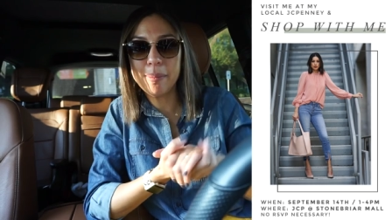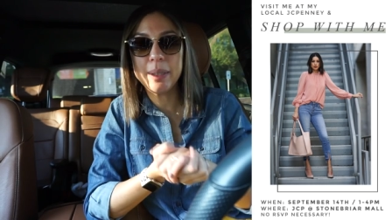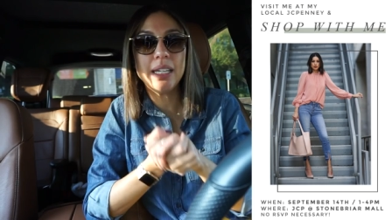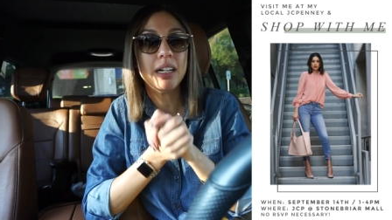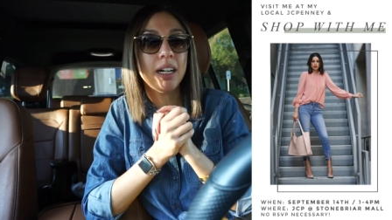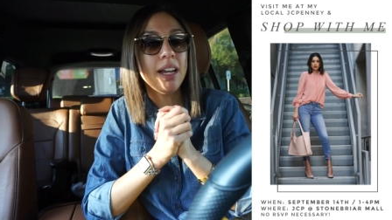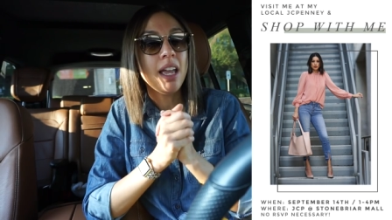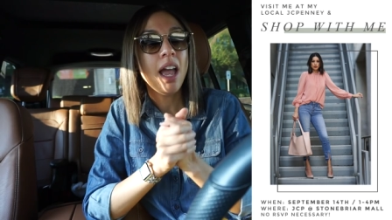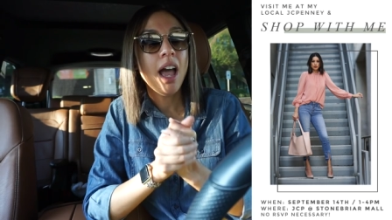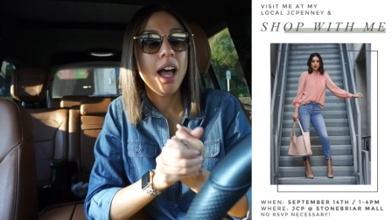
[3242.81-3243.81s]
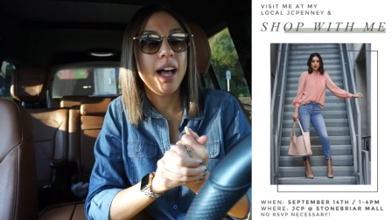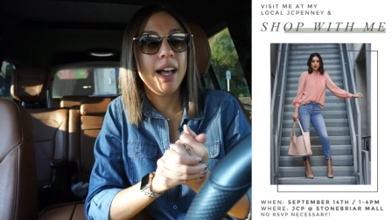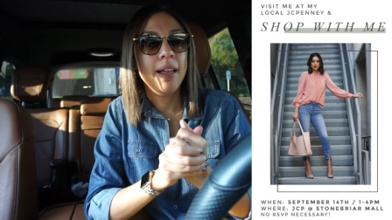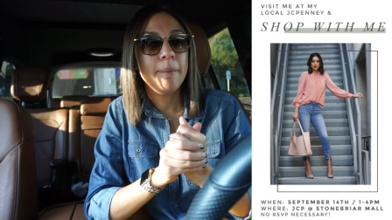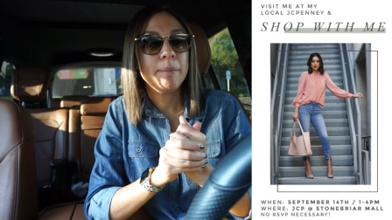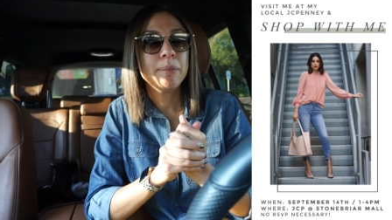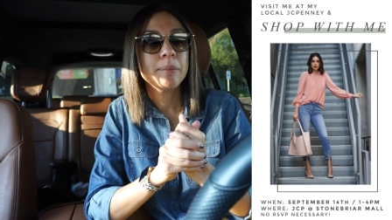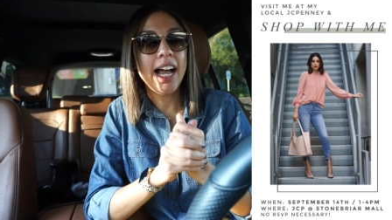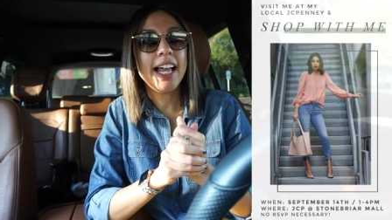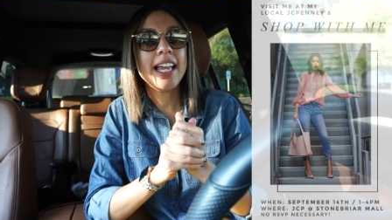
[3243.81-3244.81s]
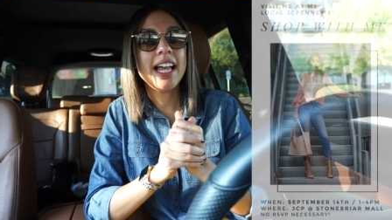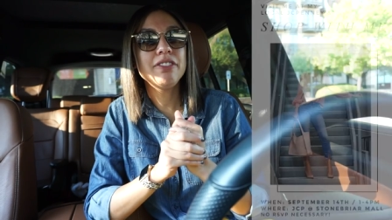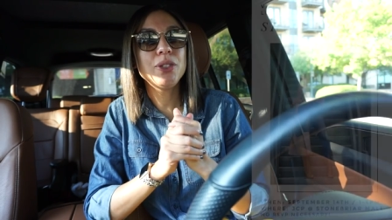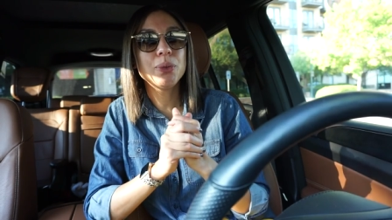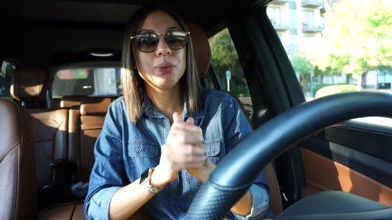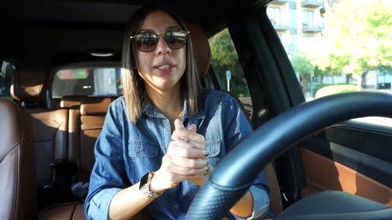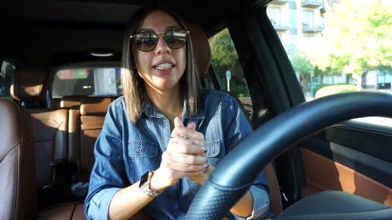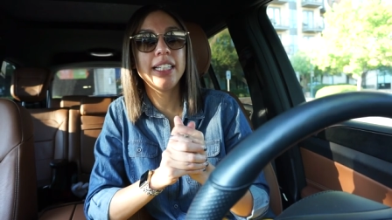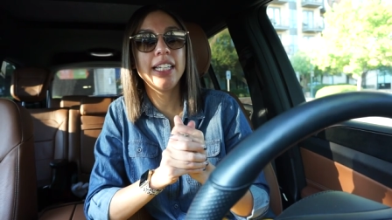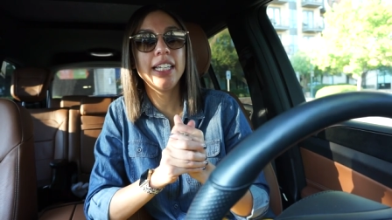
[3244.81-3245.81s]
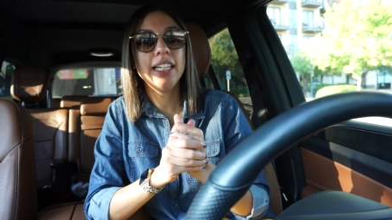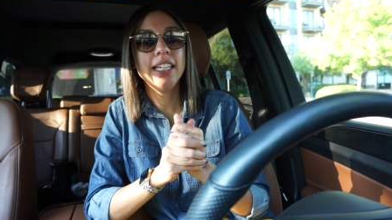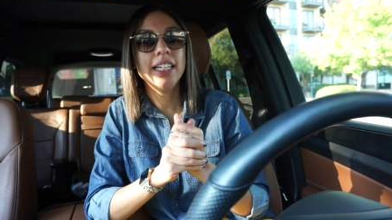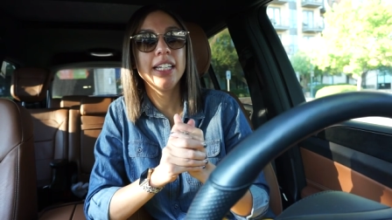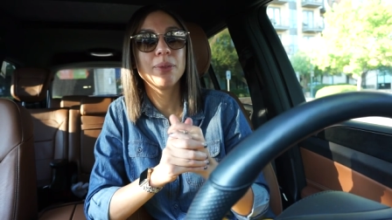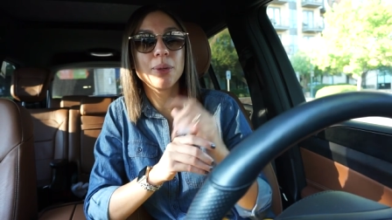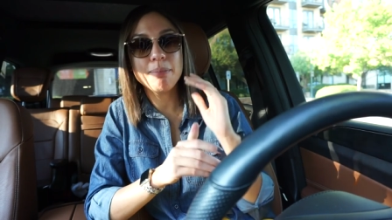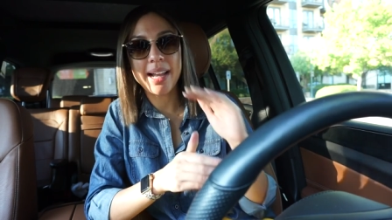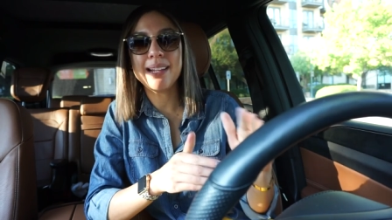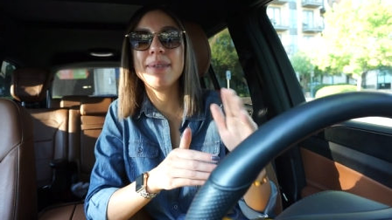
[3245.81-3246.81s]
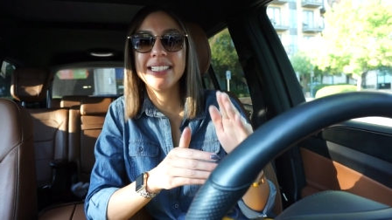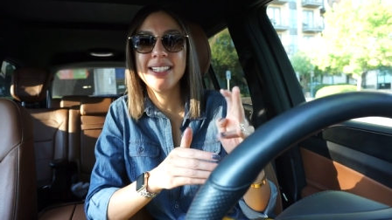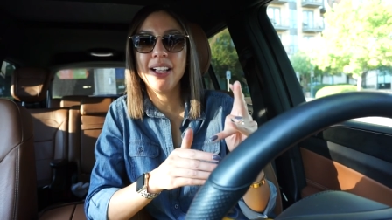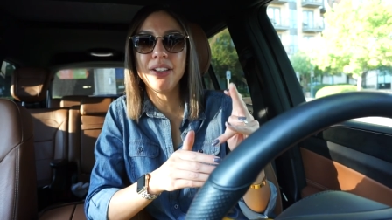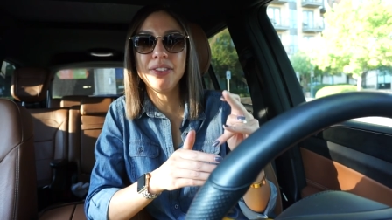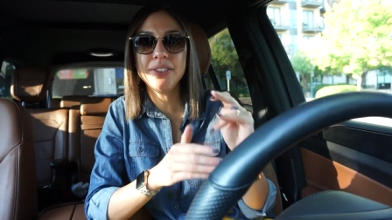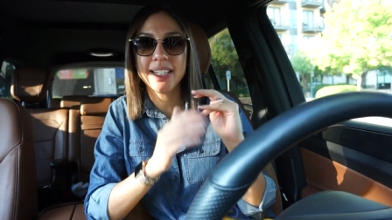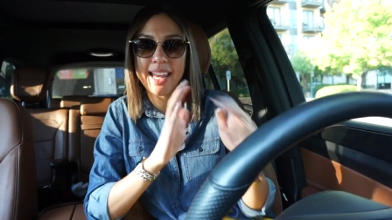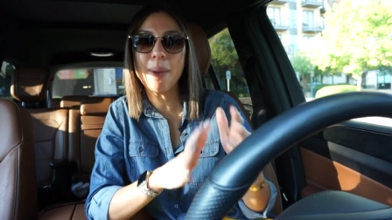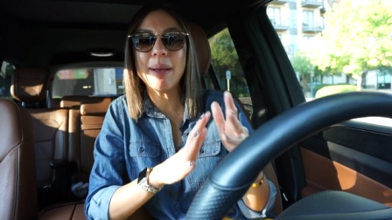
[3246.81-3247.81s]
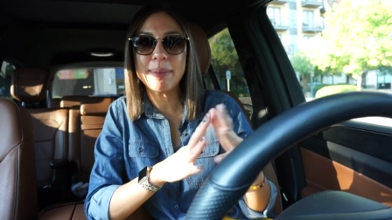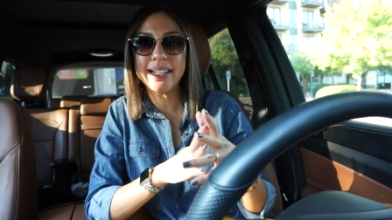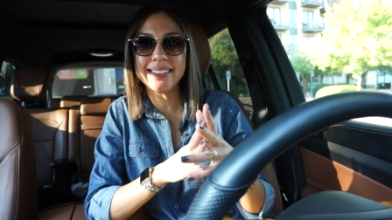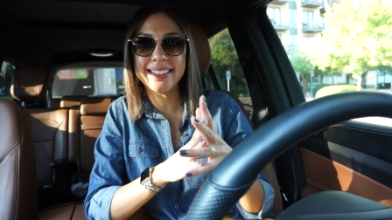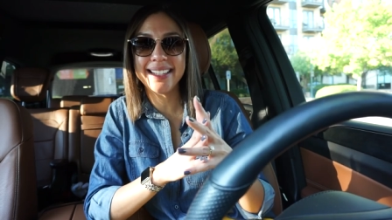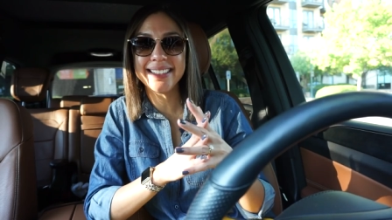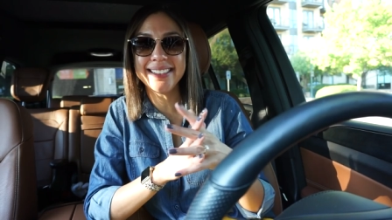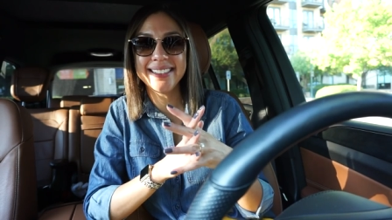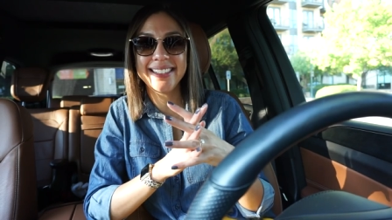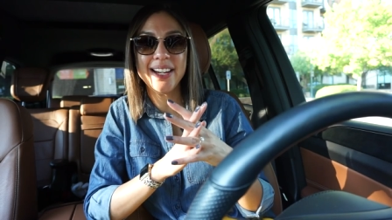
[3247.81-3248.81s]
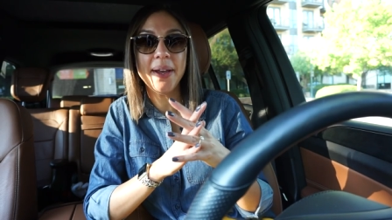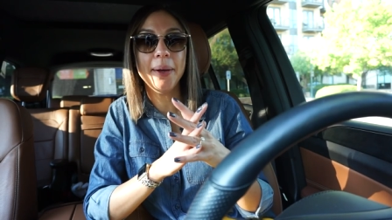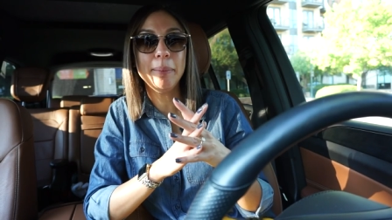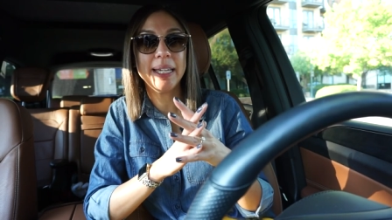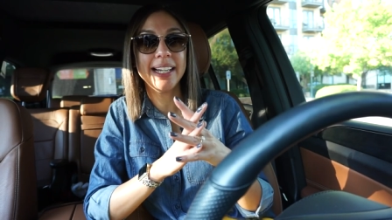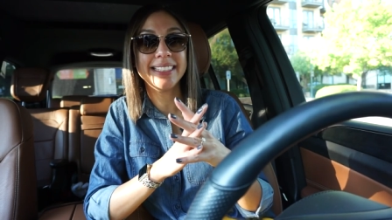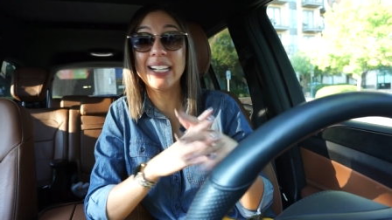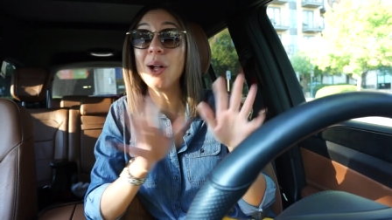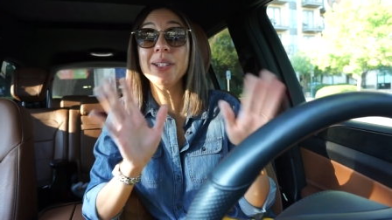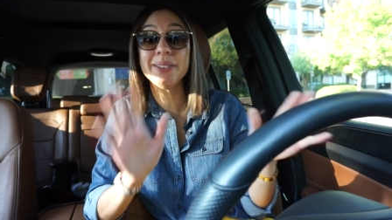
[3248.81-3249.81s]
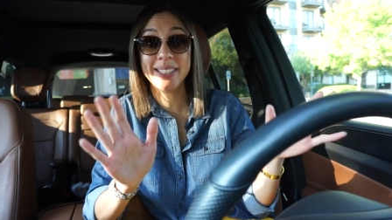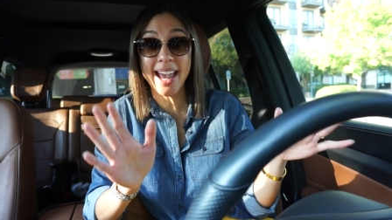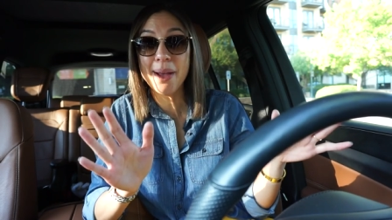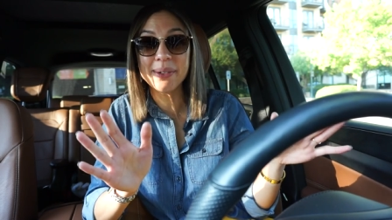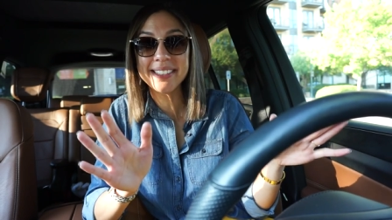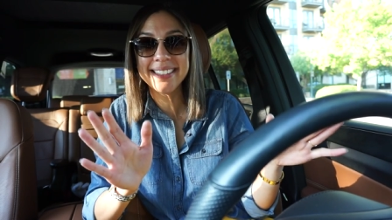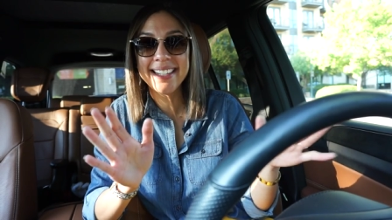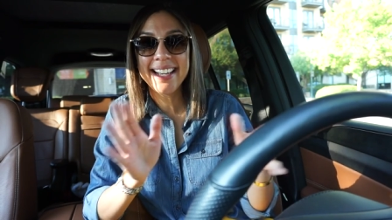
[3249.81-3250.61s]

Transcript: up here. Um, I have to really remind myself to count my blessings, you know, because I'll lose count.